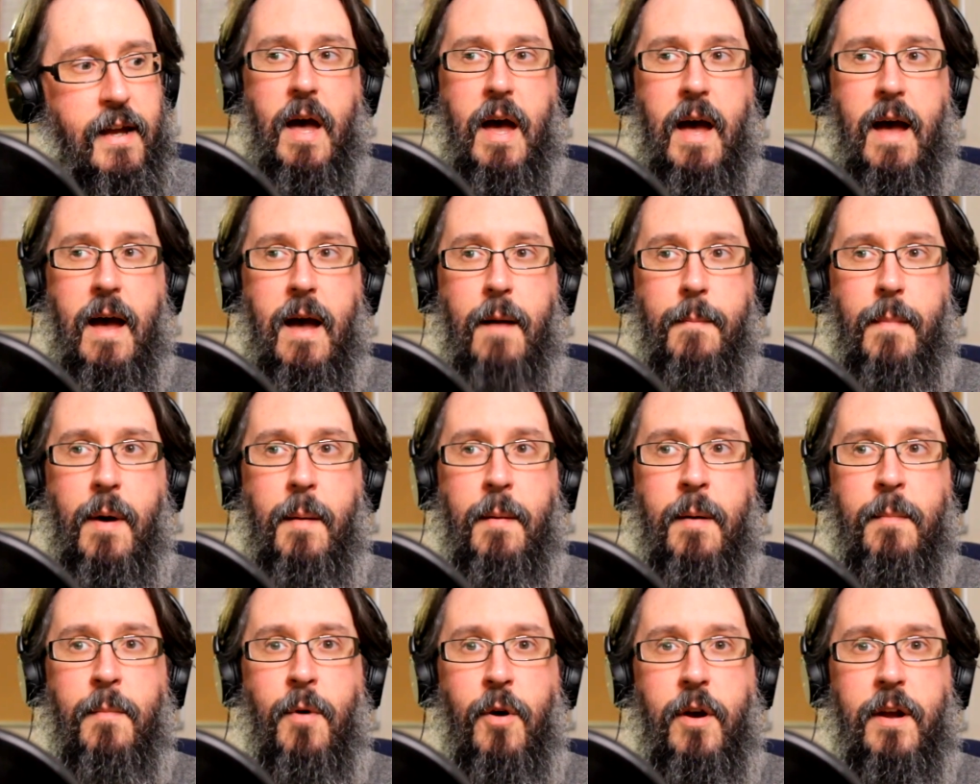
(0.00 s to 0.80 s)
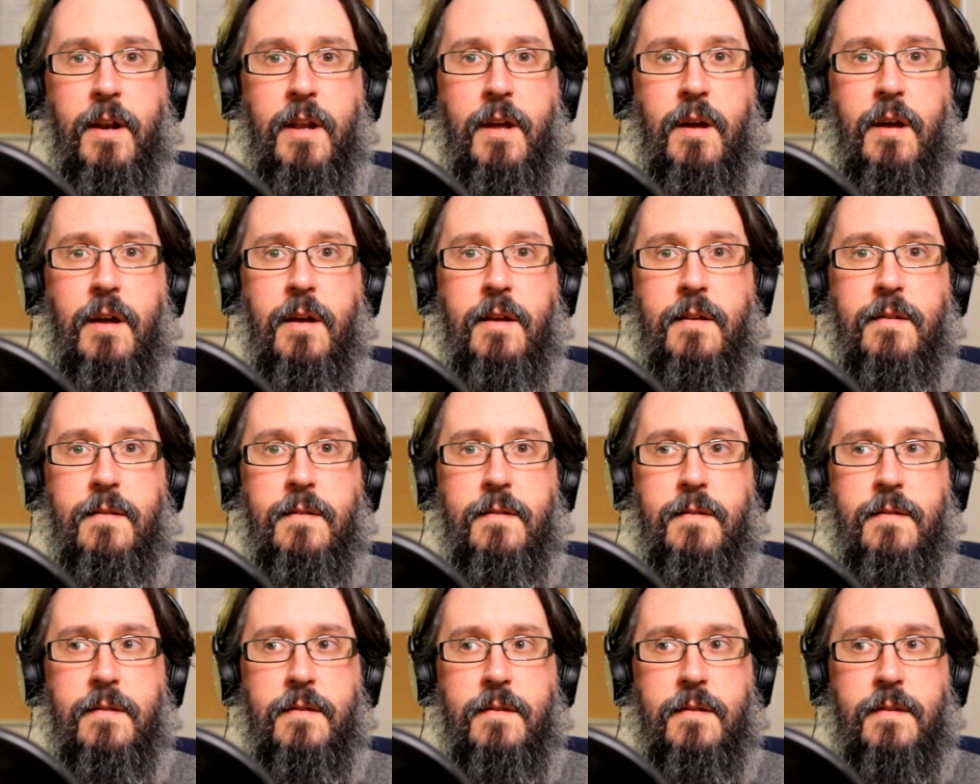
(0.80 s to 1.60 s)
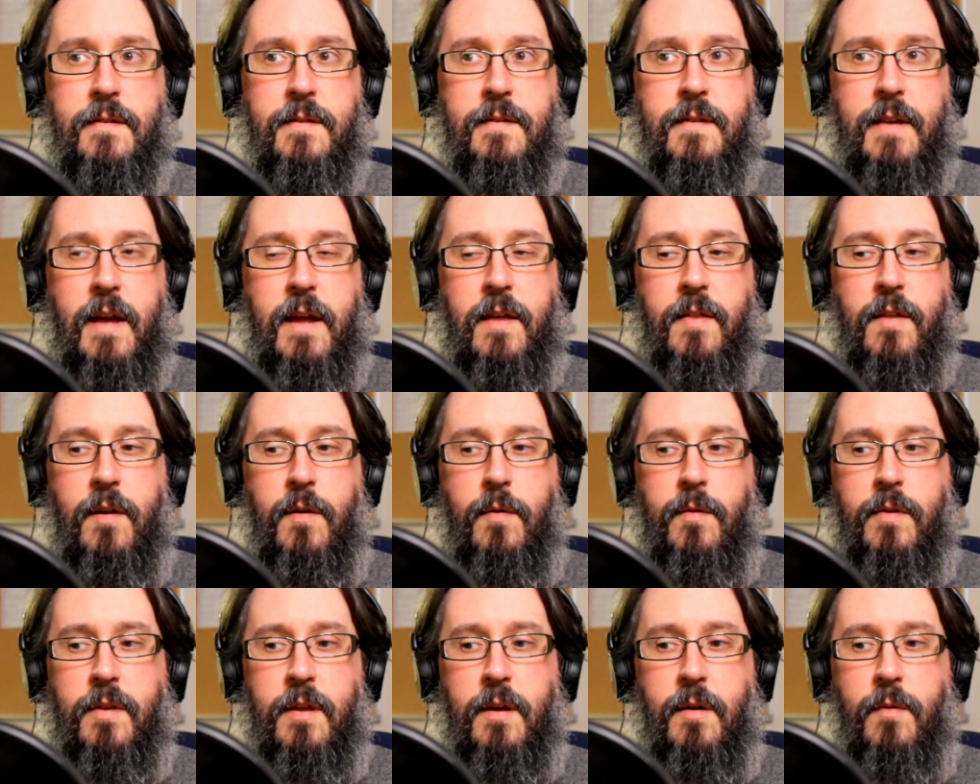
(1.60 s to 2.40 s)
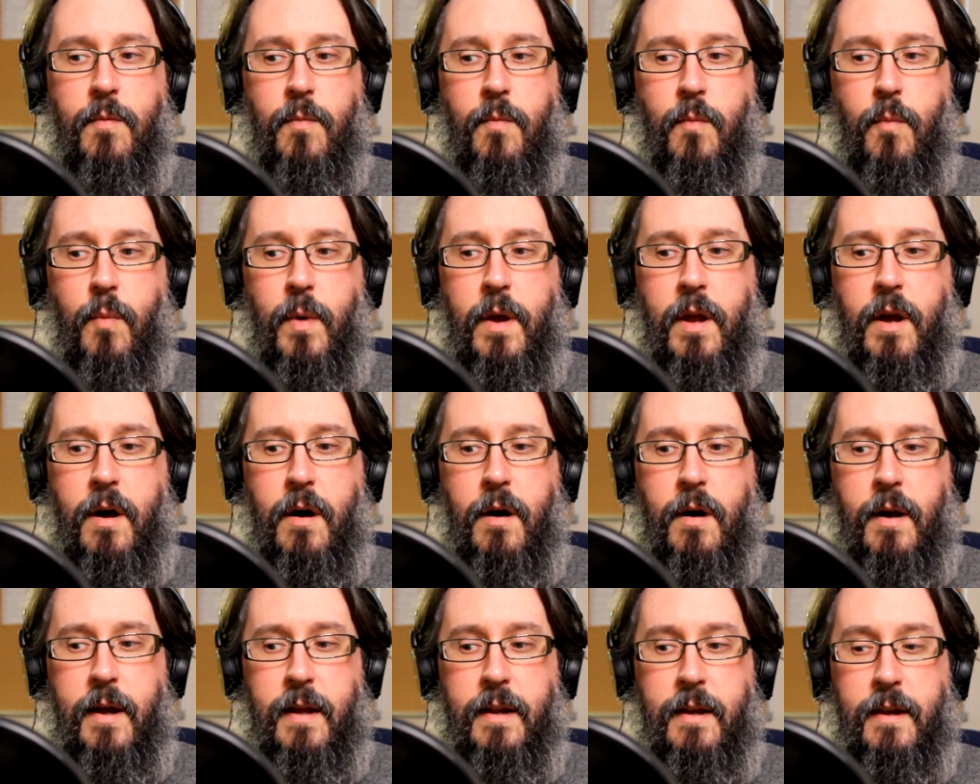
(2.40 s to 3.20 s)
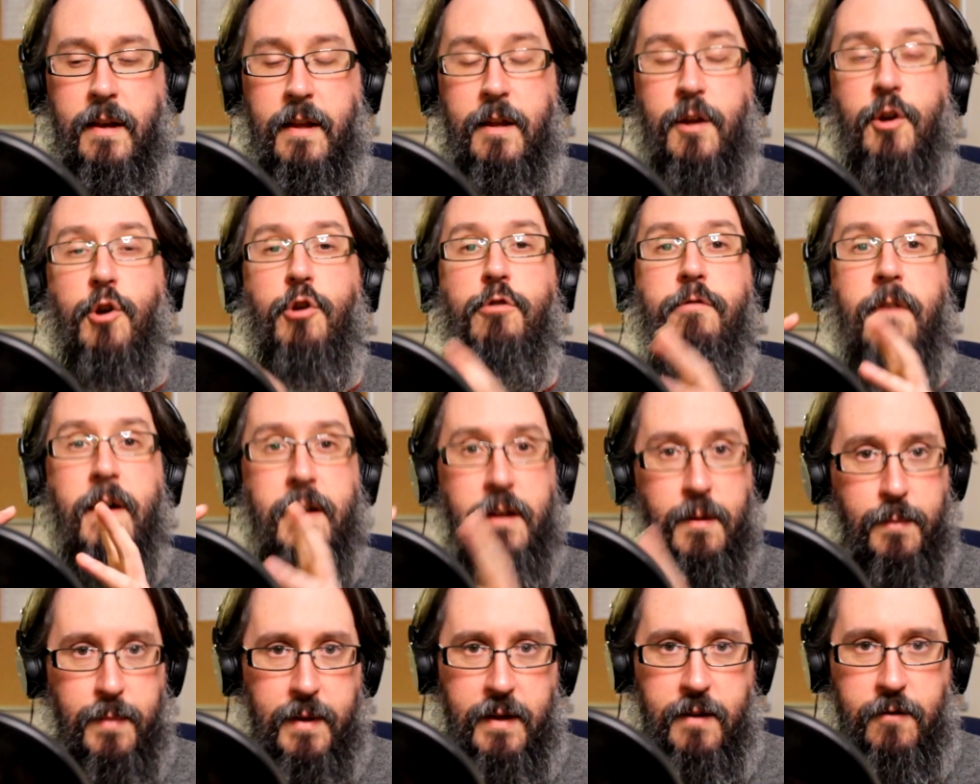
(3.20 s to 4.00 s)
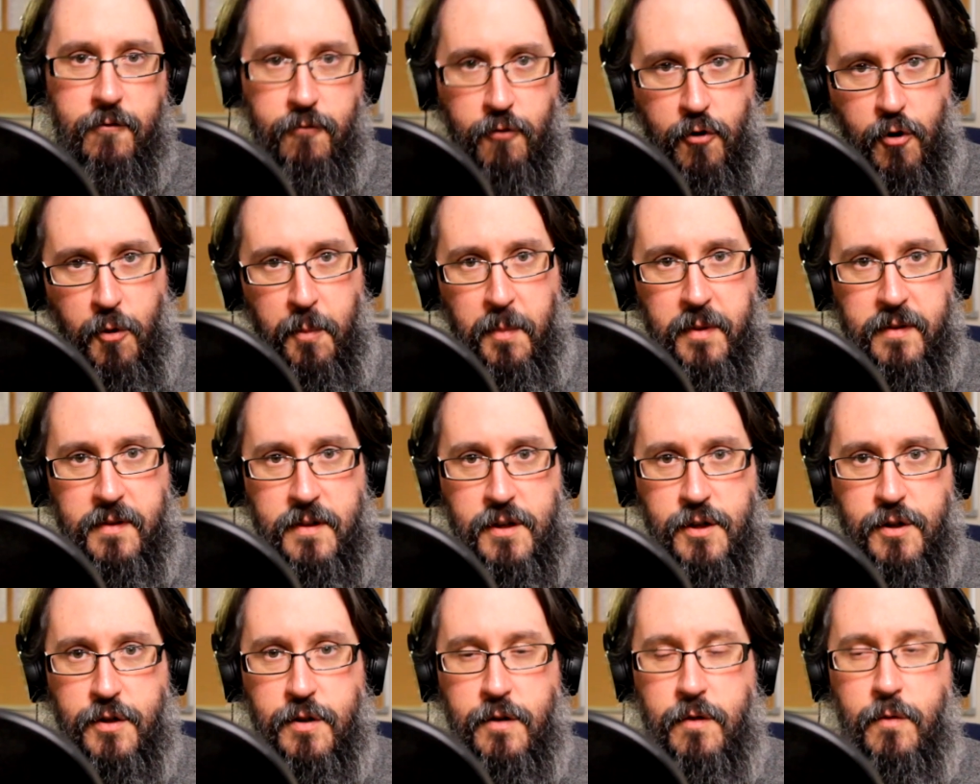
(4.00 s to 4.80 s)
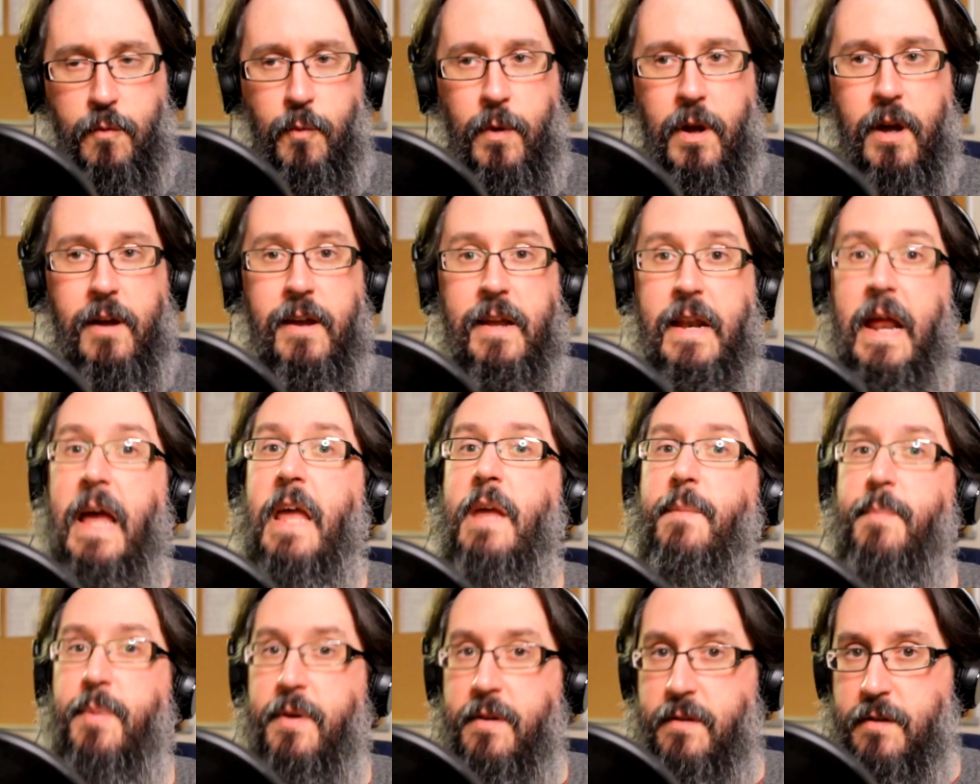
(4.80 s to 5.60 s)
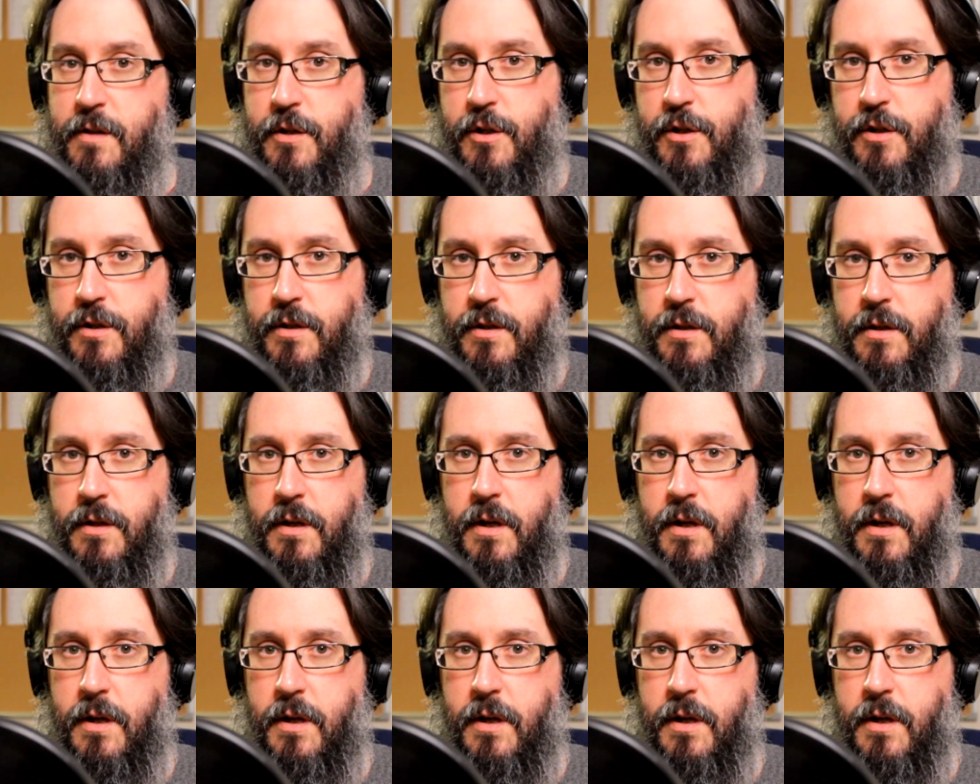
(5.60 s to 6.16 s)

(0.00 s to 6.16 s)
I'm not going to say that we are in an incredibly strong position. We are in a position.